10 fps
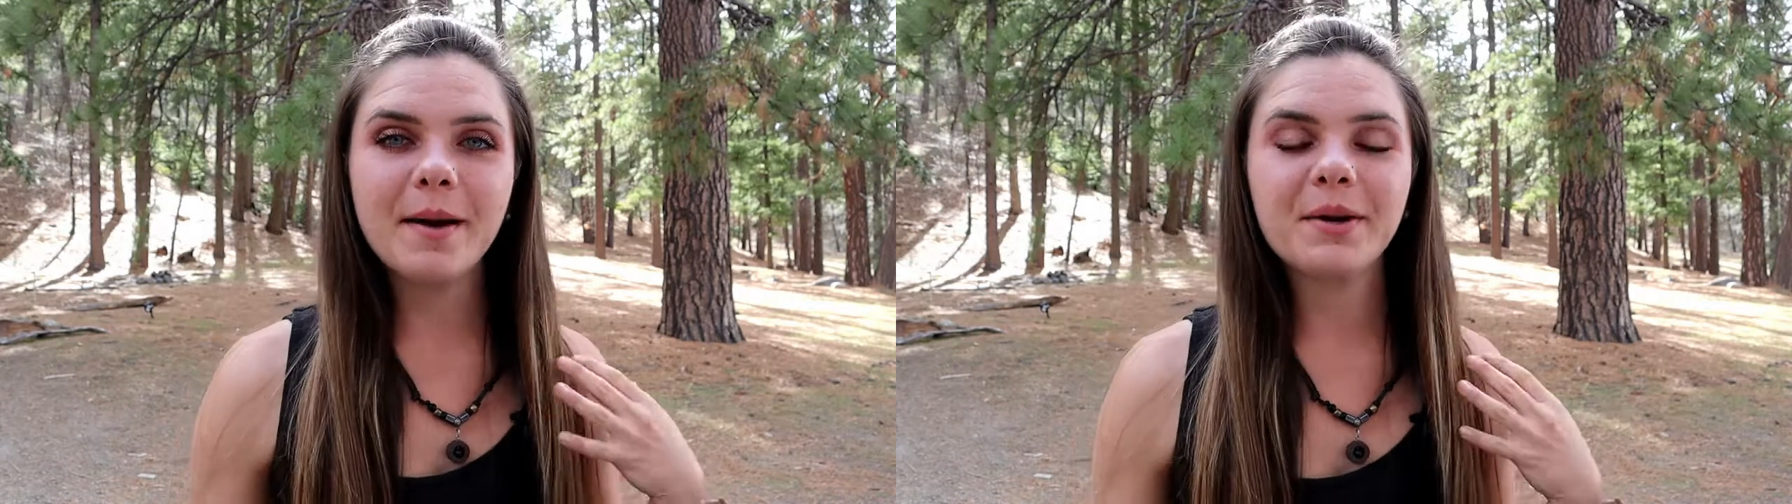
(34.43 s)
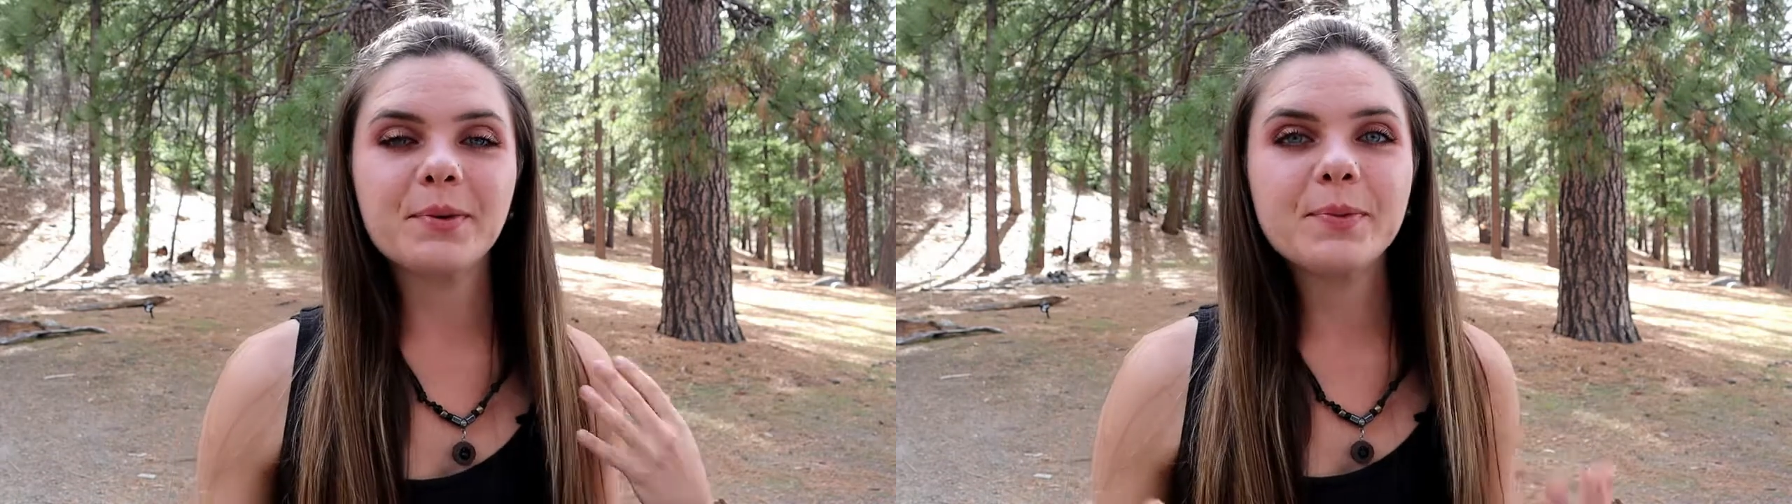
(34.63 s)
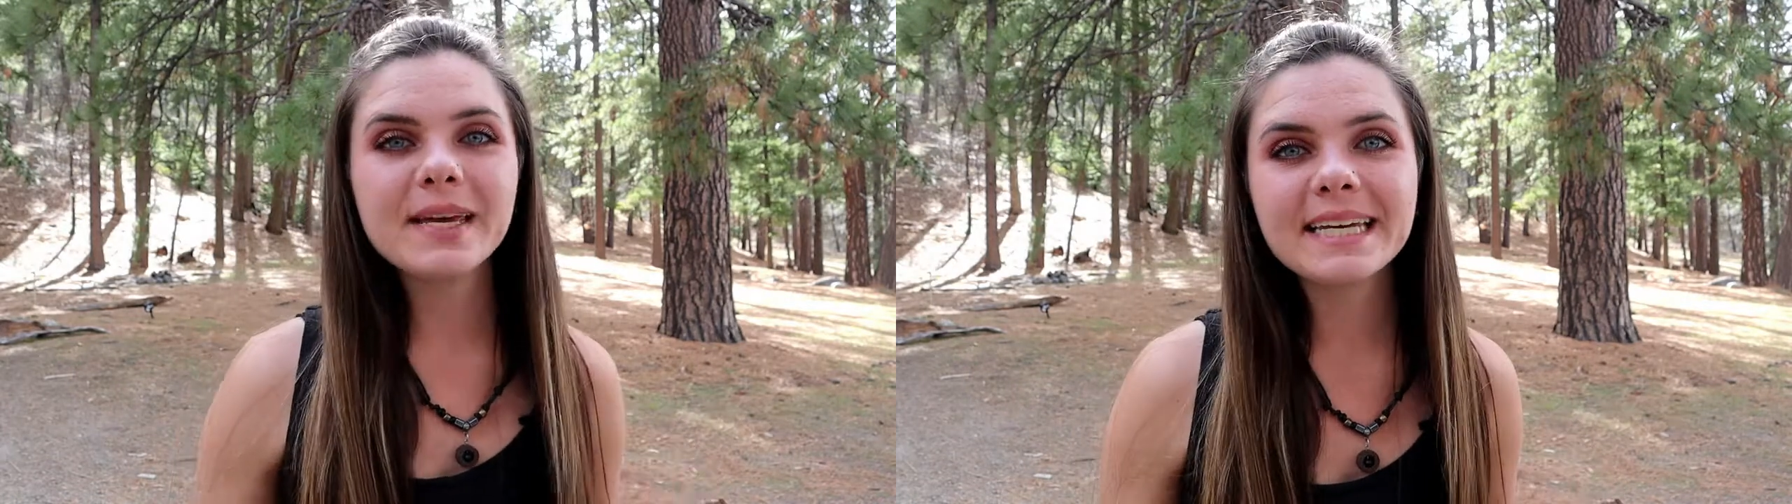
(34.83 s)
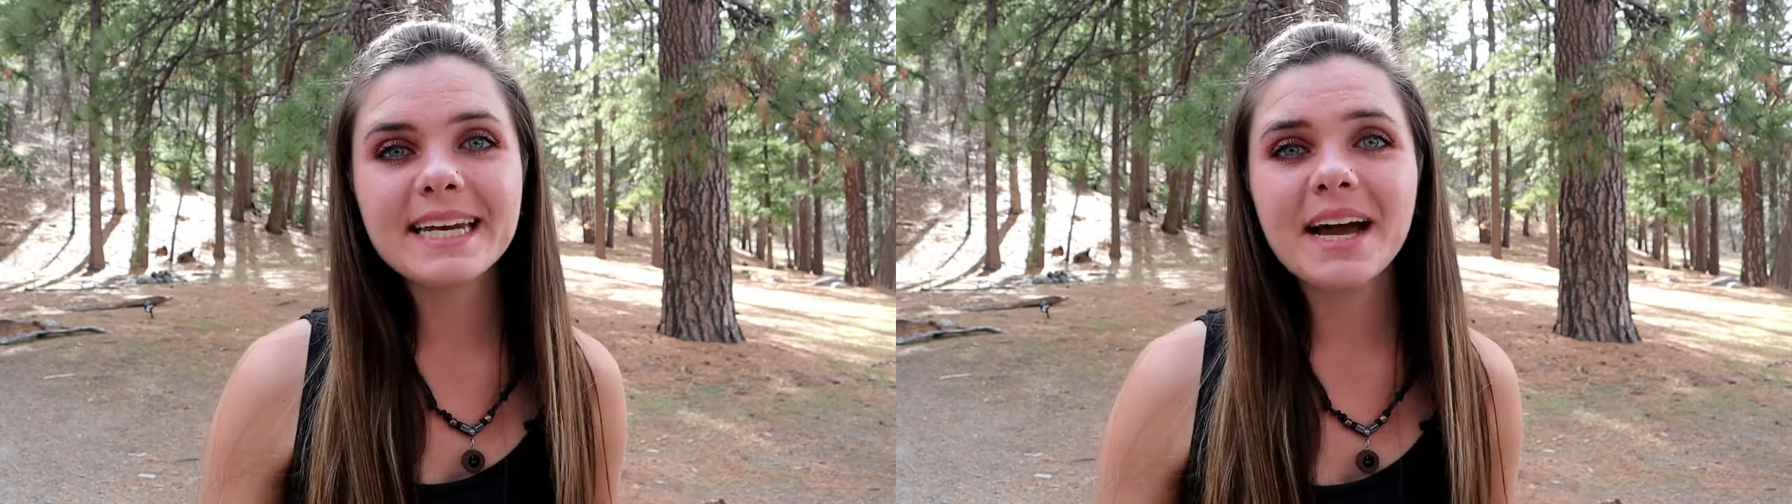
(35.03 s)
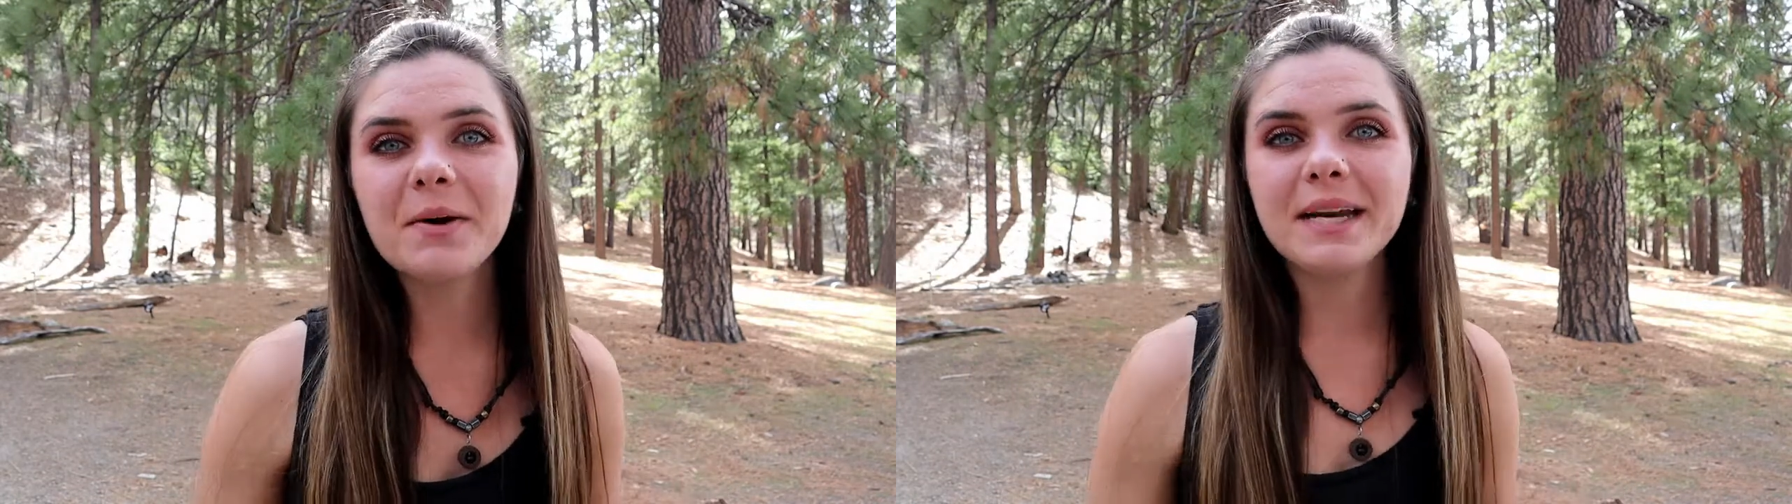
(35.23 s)
about a week
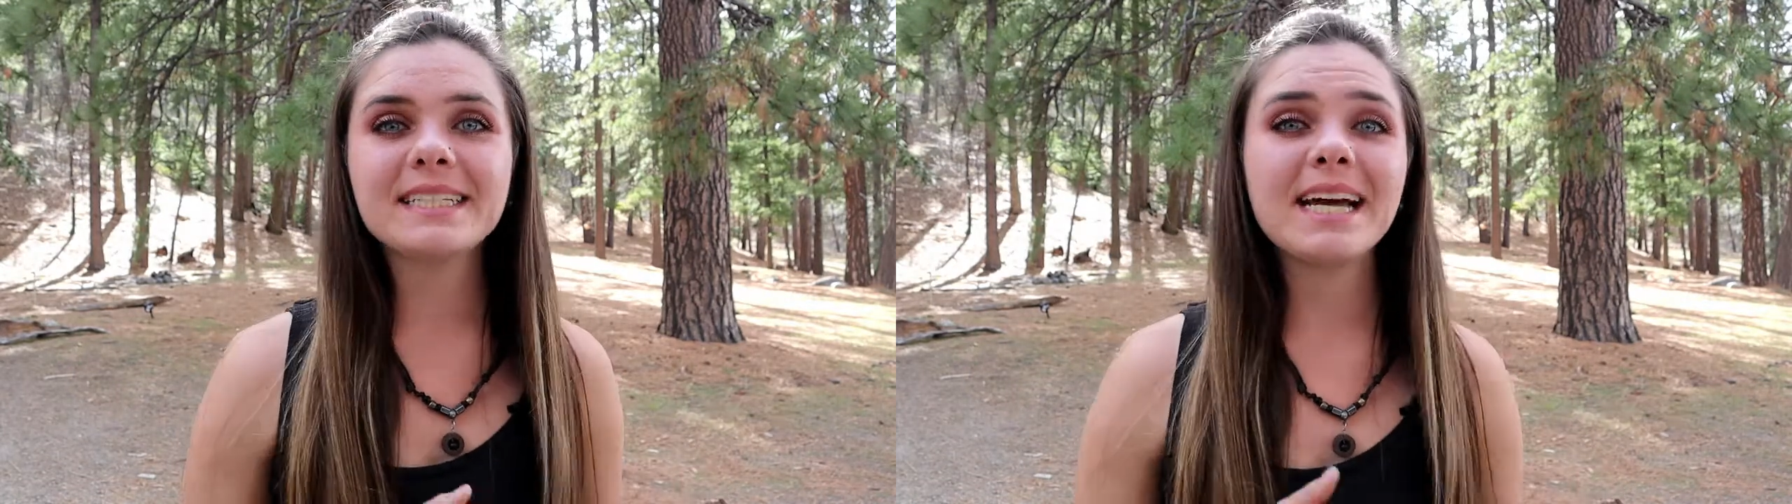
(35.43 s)
now and it's